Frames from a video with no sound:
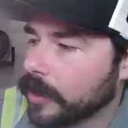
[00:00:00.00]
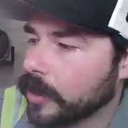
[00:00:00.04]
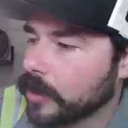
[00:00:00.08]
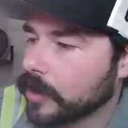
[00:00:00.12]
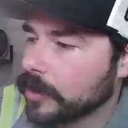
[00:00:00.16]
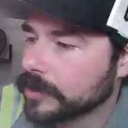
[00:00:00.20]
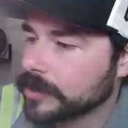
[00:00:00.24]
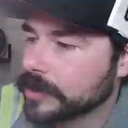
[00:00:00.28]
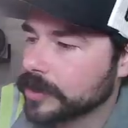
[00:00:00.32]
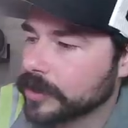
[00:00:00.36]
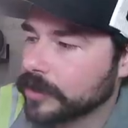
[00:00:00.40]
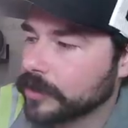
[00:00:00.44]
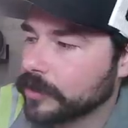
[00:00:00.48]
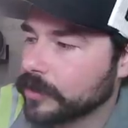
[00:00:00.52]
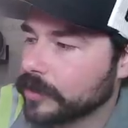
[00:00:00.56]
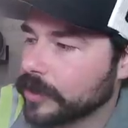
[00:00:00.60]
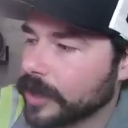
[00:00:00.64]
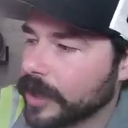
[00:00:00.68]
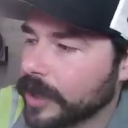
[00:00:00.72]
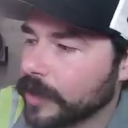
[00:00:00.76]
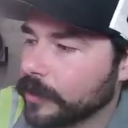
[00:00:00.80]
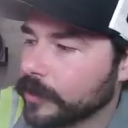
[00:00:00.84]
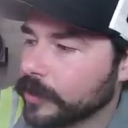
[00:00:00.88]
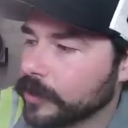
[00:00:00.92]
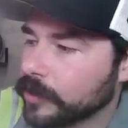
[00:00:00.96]
also,
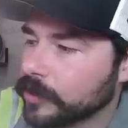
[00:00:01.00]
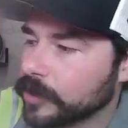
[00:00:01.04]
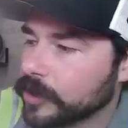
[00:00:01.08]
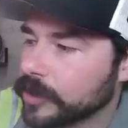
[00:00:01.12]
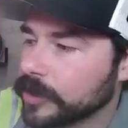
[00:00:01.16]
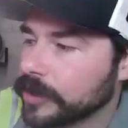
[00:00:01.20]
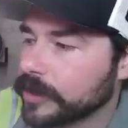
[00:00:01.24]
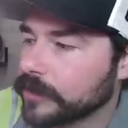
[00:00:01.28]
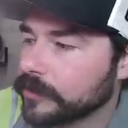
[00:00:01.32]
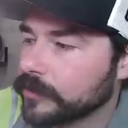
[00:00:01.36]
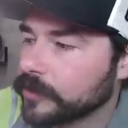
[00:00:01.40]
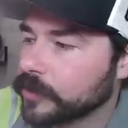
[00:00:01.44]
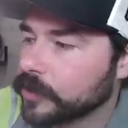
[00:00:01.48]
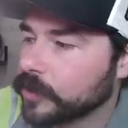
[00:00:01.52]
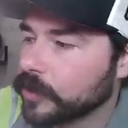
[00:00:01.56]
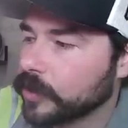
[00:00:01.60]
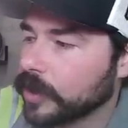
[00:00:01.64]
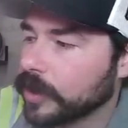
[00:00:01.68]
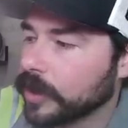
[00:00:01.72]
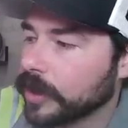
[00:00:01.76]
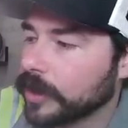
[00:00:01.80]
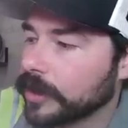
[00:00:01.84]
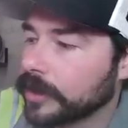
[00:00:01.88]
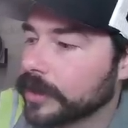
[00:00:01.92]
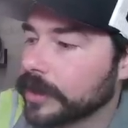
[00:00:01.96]
not real good if you
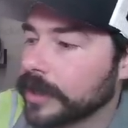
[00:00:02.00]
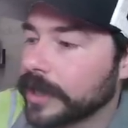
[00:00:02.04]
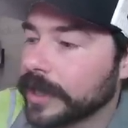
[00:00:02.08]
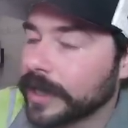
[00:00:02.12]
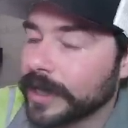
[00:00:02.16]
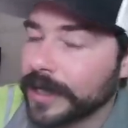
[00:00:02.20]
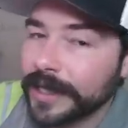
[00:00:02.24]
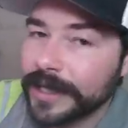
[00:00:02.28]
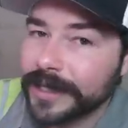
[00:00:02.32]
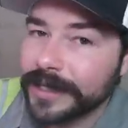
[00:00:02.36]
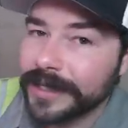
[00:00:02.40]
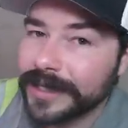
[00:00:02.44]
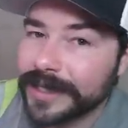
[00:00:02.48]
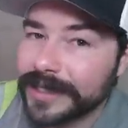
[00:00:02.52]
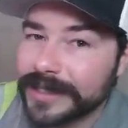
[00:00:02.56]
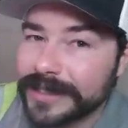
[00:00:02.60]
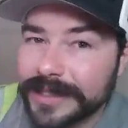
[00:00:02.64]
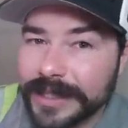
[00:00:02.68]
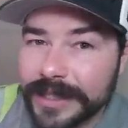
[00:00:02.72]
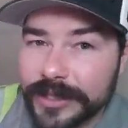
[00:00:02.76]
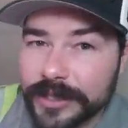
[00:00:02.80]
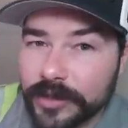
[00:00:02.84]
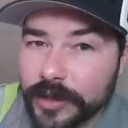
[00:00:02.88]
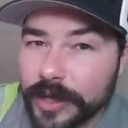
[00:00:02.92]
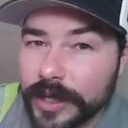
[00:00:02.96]
are, let's
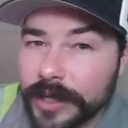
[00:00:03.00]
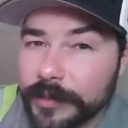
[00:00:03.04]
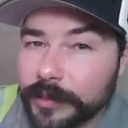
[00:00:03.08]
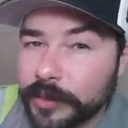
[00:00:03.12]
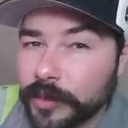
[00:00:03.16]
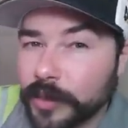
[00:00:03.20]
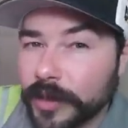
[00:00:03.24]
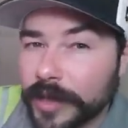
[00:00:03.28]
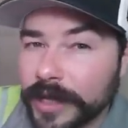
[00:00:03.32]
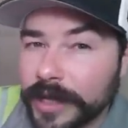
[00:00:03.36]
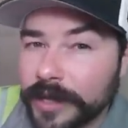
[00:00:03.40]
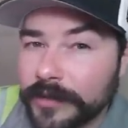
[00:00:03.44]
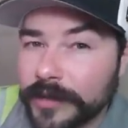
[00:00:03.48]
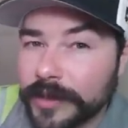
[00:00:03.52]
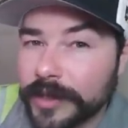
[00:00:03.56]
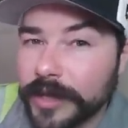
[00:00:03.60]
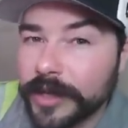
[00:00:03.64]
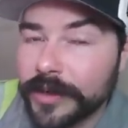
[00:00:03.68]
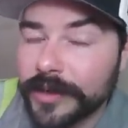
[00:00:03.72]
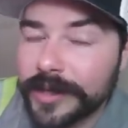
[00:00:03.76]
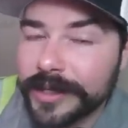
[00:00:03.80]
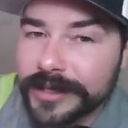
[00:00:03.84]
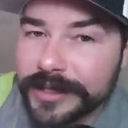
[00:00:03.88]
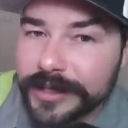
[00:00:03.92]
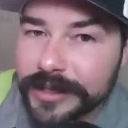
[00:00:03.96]
say, trying to pull a heavy
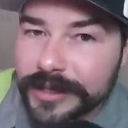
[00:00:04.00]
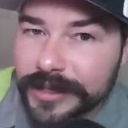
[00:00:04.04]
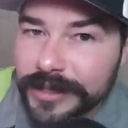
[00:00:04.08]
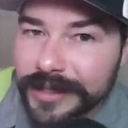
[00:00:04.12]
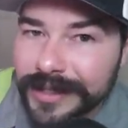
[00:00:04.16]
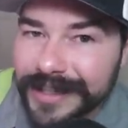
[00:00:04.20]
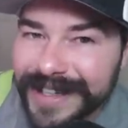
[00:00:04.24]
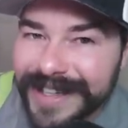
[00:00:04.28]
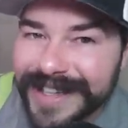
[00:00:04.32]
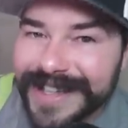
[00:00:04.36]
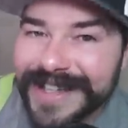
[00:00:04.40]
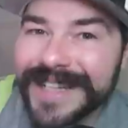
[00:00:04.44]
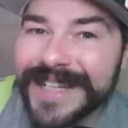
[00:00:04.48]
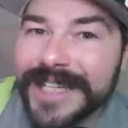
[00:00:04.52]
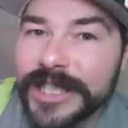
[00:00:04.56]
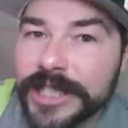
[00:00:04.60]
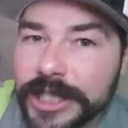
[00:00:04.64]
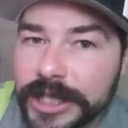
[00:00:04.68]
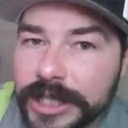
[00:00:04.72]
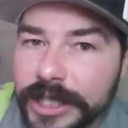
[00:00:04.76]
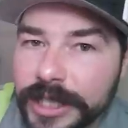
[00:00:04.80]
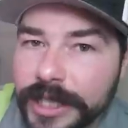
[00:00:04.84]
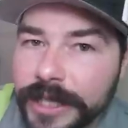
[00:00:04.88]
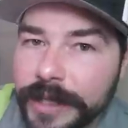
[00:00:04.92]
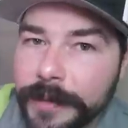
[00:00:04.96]
load and
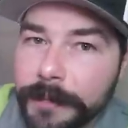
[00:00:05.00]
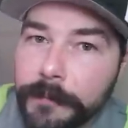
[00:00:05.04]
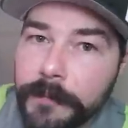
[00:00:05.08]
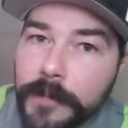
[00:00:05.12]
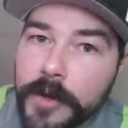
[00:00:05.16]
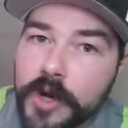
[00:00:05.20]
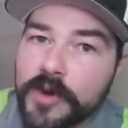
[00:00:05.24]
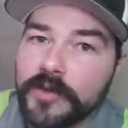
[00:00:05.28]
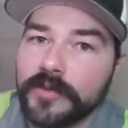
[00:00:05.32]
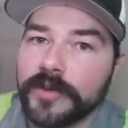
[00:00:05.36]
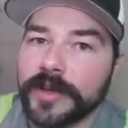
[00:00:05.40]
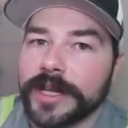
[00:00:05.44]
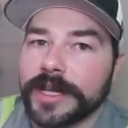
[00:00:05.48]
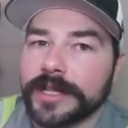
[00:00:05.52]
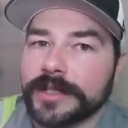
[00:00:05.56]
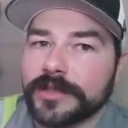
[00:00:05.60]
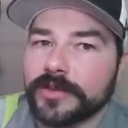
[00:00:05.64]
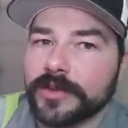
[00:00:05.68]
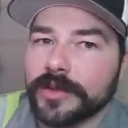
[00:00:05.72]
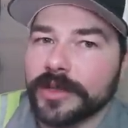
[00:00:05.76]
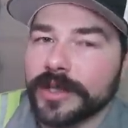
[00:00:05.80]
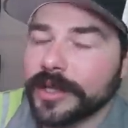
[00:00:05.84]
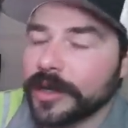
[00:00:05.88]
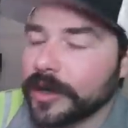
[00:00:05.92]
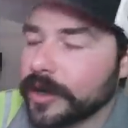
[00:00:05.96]
initially move it.
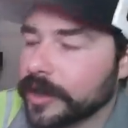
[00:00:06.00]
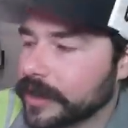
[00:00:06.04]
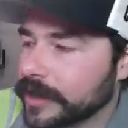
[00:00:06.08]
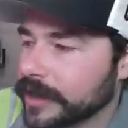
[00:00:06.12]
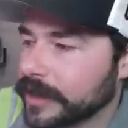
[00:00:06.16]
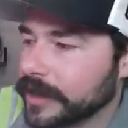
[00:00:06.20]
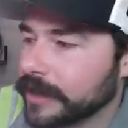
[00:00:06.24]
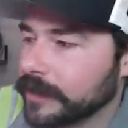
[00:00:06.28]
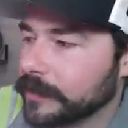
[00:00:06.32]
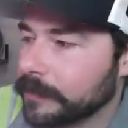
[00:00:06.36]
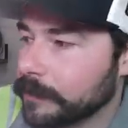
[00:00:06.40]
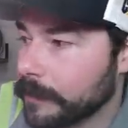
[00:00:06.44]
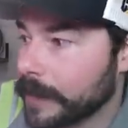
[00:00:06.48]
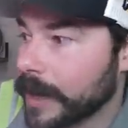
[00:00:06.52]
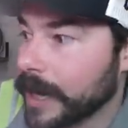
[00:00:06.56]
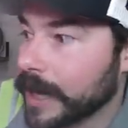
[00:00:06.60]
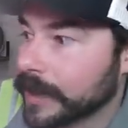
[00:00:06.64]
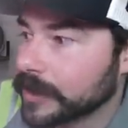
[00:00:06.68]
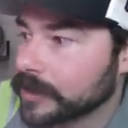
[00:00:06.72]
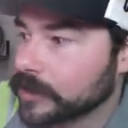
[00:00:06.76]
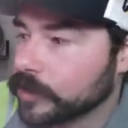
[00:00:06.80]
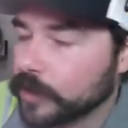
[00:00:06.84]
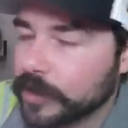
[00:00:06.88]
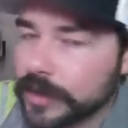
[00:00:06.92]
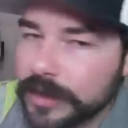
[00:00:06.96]
It's really hard to get
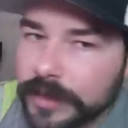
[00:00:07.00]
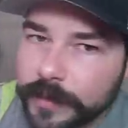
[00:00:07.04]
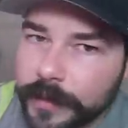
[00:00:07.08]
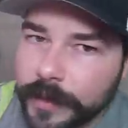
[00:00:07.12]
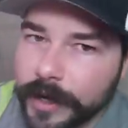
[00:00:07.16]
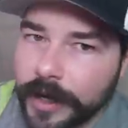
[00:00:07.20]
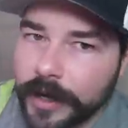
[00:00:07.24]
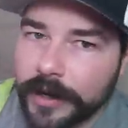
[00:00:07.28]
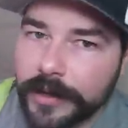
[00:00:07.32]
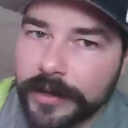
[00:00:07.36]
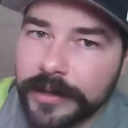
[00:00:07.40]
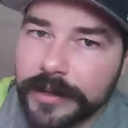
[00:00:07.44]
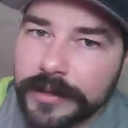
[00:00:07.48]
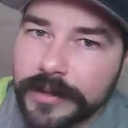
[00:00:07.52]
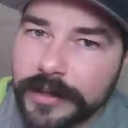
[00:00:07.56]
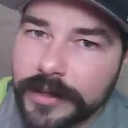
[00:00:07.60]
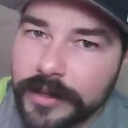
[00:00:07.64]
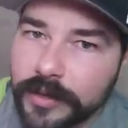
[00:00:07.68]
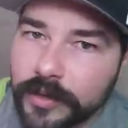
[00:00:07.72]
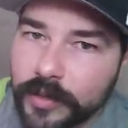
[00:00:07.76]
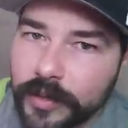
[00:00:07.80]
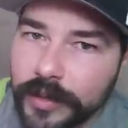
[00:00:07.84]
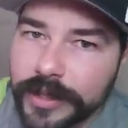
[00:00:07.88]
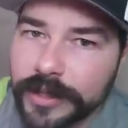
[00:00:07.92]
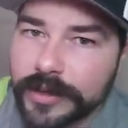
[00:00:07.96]
max horsepower
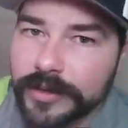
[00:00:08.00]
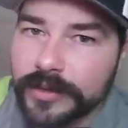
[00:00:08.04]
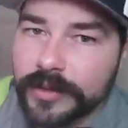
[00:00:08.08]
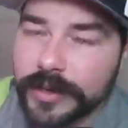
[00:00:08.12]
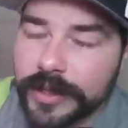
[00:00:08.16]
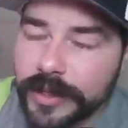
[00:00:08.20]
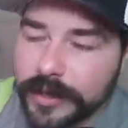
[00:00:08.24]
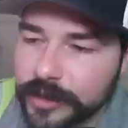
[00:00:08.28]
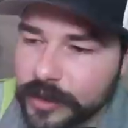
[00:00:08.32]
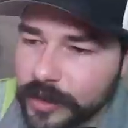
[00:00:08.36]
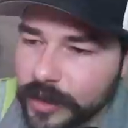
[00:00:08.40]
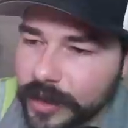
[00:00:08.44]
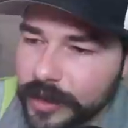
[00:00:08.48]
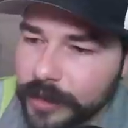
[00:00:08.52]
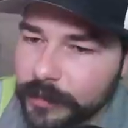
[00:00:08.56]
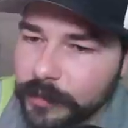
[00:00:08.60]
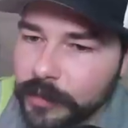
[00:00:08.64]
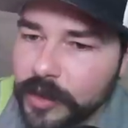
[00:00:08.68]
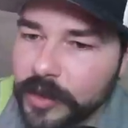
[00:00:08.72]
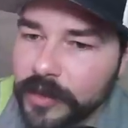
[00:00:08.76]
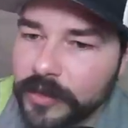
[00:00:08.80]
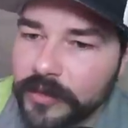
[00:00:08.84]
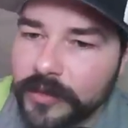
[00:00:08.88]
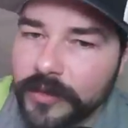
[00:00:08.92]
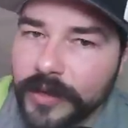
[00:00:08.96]
to the wheels when you're trying to
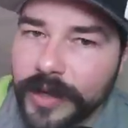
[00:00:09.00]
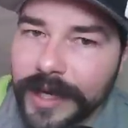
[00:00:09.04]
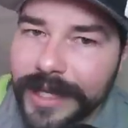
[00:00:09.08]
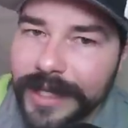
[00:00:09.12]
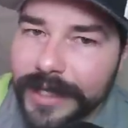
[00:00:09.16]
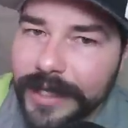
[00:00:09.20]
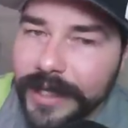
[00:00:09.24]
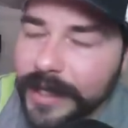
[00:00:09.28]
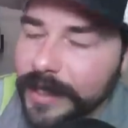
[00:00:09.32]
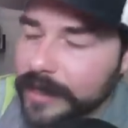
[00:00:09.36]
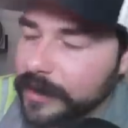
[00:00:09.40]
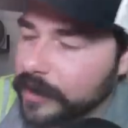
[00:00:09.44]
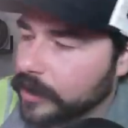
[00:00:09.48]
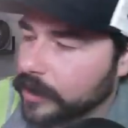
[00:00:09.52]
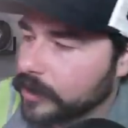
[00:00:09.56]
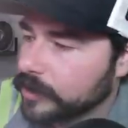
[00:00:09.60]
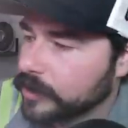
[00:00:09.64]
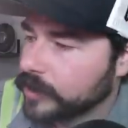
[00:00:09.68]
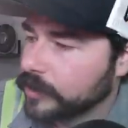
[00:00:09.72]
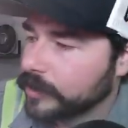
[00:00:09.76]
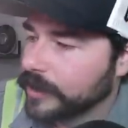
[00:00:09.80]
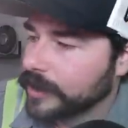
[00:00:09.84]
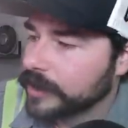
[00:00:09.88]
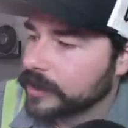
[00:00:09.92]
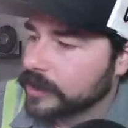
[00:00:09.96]
move a light load.
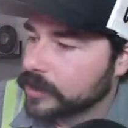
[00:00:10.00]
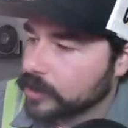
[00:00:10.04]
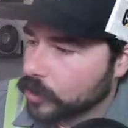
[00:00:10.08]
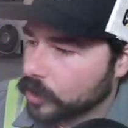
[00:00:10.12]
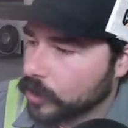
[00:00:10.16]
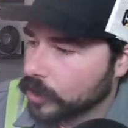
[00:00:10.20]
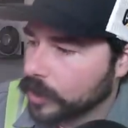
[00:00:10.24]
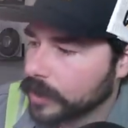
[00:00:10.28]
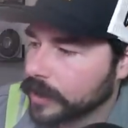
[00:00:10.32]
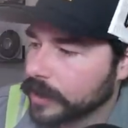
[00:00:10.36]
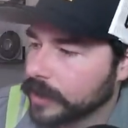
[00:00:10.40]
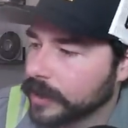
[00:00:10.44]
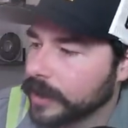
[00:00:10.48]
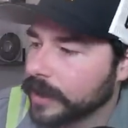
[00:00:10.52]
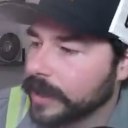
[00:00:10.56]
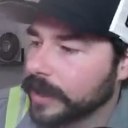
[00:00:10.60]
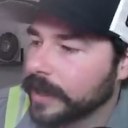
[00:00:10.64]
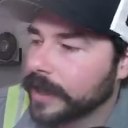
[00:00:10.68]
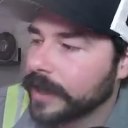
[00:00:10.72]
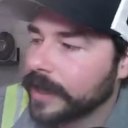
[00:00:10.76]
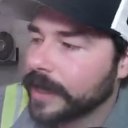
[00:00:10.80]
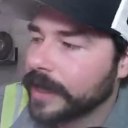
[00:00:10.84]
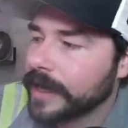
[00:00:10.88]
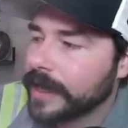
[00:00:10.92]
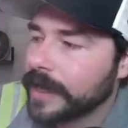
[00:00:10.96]
You need torque
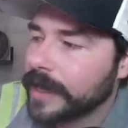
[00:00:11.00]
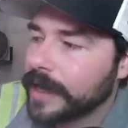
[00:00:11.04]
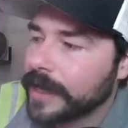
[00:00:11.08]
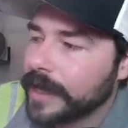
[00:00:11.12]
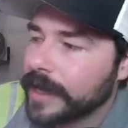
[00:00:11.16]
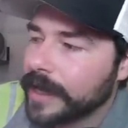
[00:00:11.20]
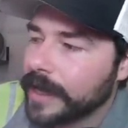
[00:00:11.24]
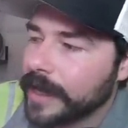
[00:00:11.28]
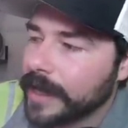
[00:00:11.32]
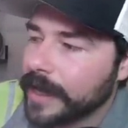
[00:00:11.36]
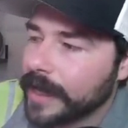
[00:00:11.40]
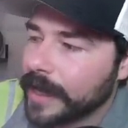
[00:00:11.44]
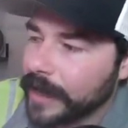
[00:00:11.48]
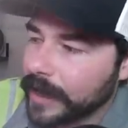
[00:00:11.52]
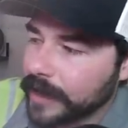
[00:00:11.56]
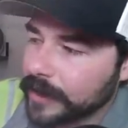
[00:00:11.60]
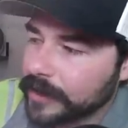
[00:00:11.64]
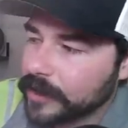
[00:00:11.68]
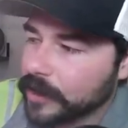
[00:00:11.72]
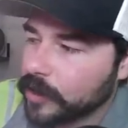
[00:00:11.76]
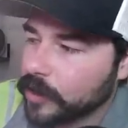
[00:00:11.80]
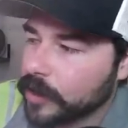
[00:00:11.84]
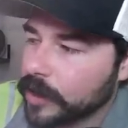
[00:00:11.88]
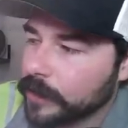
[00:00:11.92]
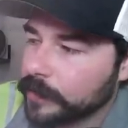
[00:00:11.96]

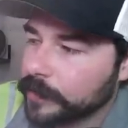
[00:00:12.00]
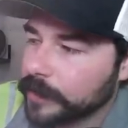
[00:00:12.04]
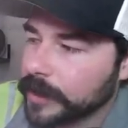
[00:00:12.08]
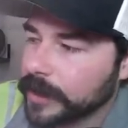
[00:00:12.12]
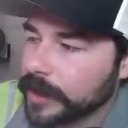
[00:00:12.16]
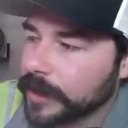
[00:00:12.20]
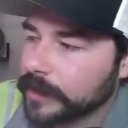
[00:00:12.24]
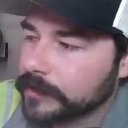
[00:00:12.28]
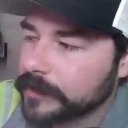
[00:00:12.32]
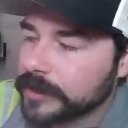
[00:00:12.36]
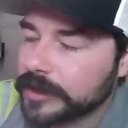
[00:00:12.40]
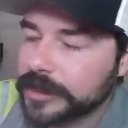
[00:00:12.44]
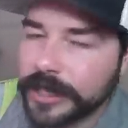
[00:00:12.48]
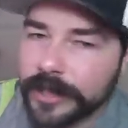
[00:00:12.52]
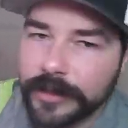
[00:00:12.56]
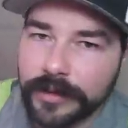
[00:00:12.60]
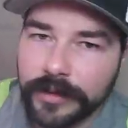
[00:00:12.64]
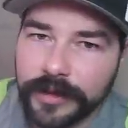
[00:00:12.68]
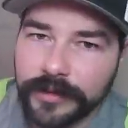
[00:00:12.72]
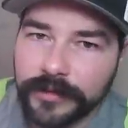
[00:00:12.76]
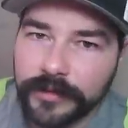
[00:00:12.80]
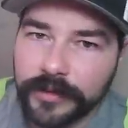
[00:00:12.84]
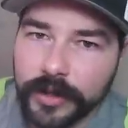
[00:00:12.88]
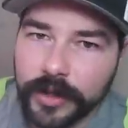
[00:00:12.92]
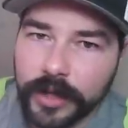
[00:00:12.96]
and low RPMs
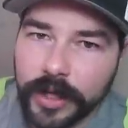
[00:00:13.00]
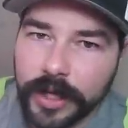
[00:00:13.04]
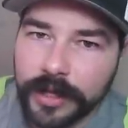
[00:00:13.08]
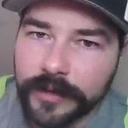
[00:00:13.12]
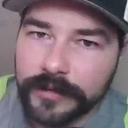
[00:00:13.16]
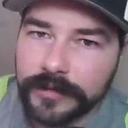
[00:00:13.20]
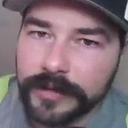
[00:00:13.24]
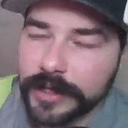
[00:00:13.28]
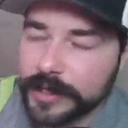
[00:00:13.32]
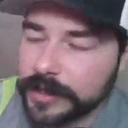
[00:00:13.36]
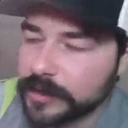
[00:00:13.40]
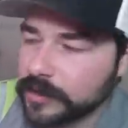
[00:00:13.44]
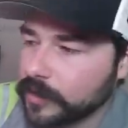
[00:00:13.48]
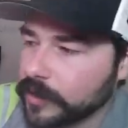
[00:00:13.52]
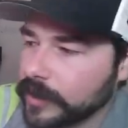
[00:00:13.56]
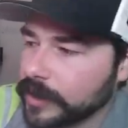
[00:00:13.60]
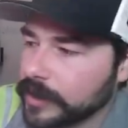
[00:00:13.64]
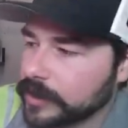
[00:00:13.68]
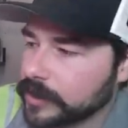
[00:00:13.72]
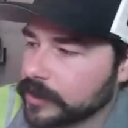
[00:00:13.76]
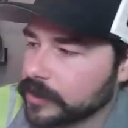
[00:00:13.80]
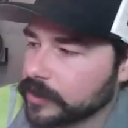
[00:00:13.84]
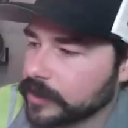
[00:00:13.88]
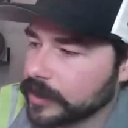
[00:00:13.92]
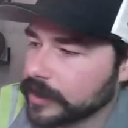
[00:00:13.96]
generally for a lot of diesel
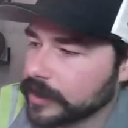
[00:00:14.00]
industry